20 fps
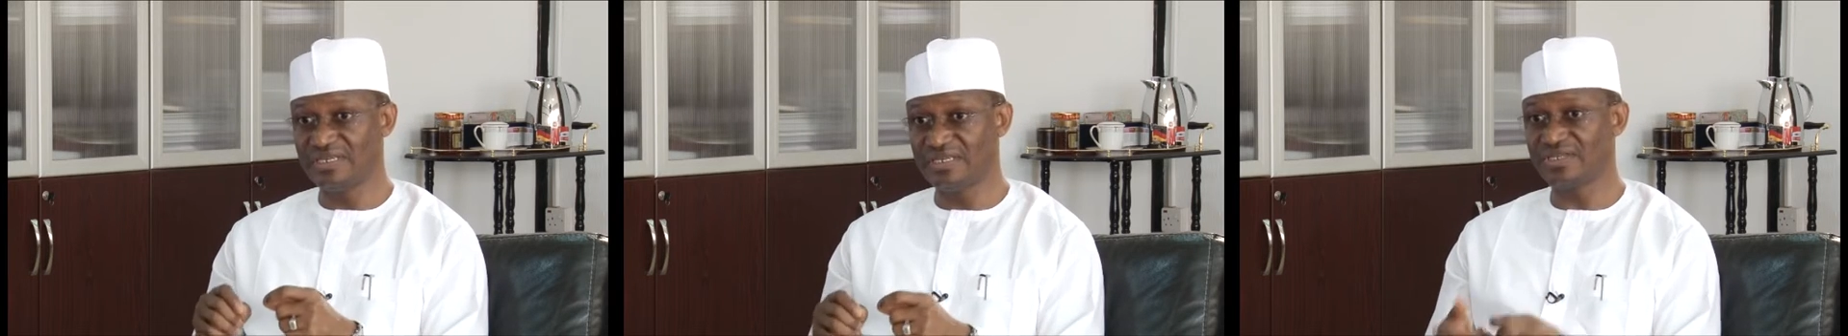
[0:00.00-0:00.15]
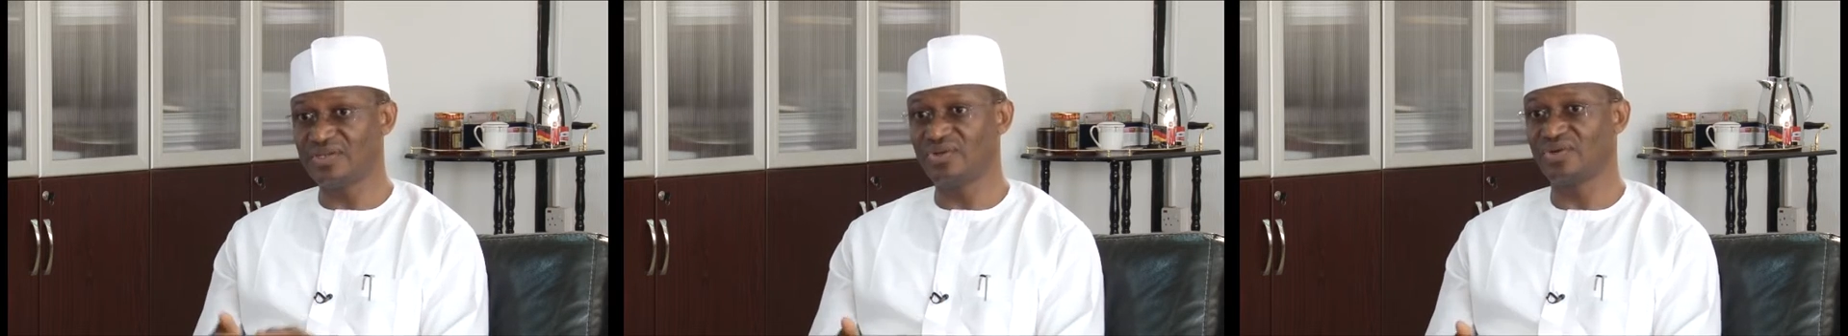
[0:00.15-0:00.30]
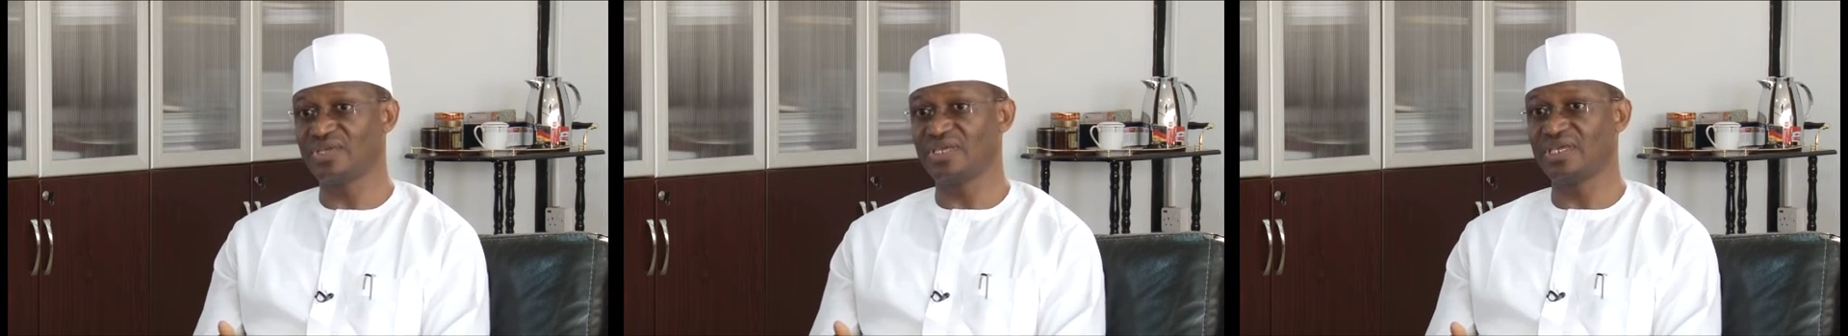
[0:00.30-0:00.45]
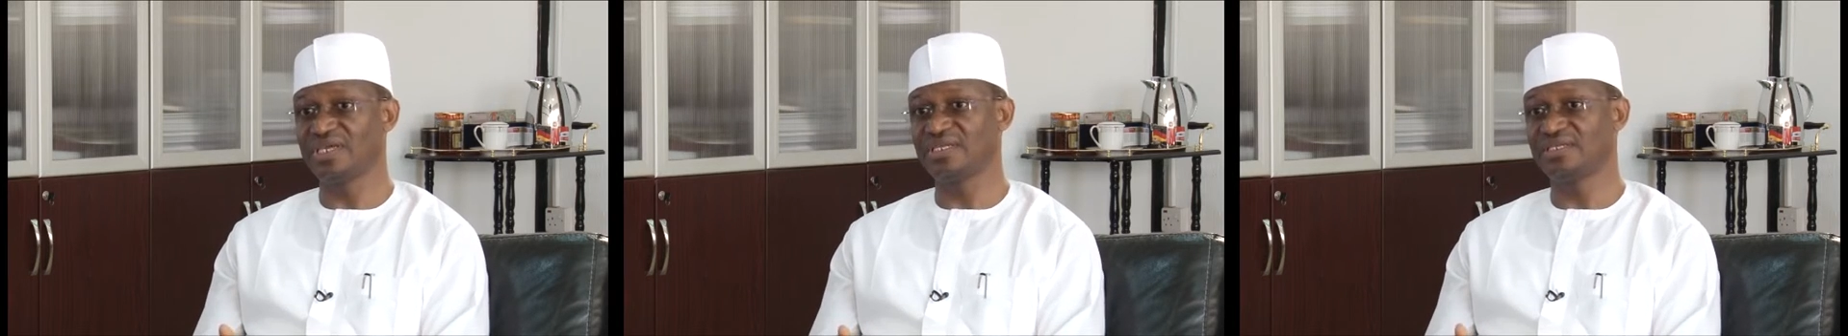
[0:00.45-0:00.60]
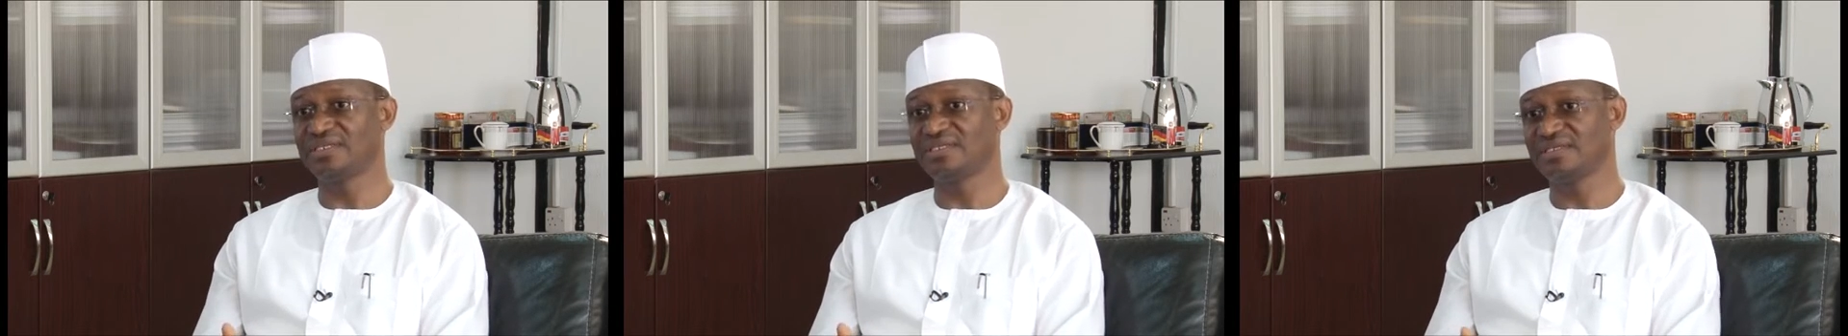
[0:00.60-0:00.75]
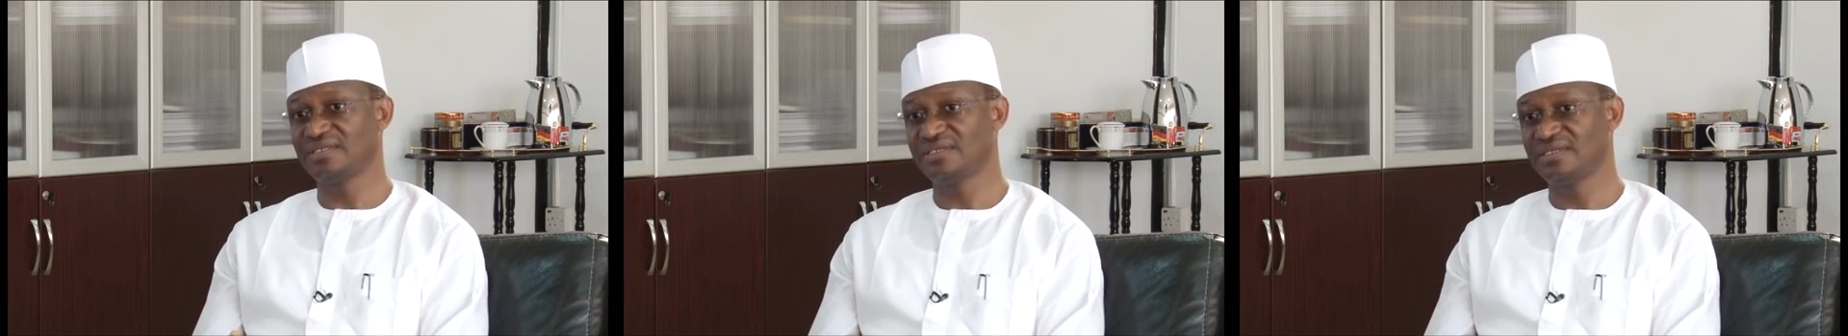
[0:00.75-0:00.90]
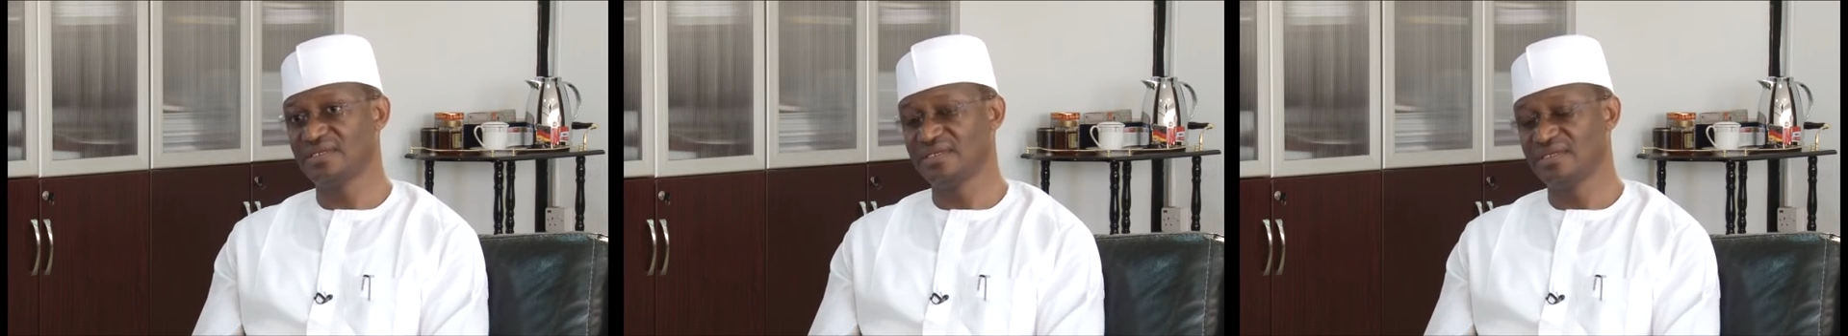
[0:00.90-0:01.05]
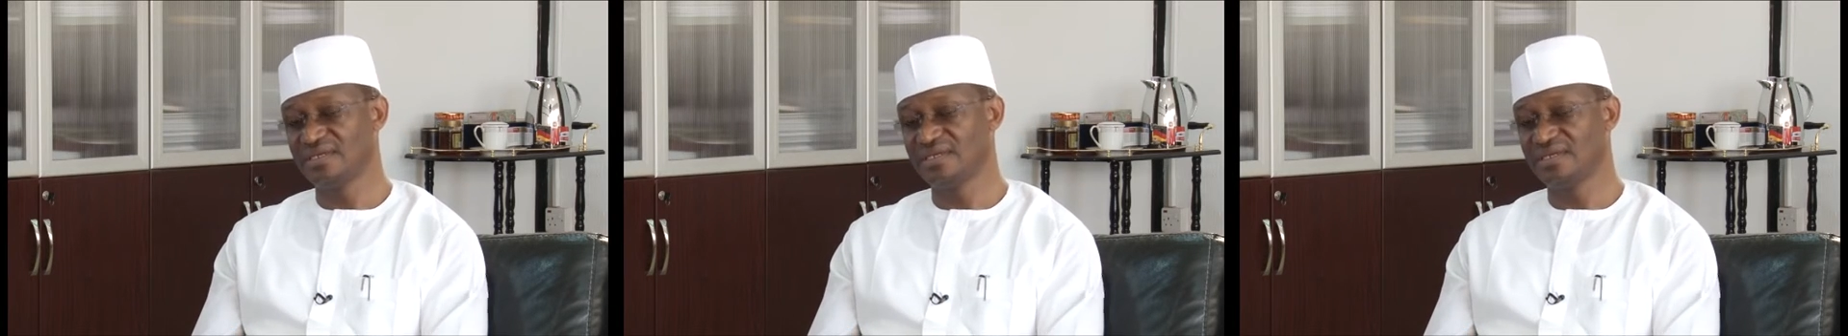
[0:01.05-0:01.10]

can be made for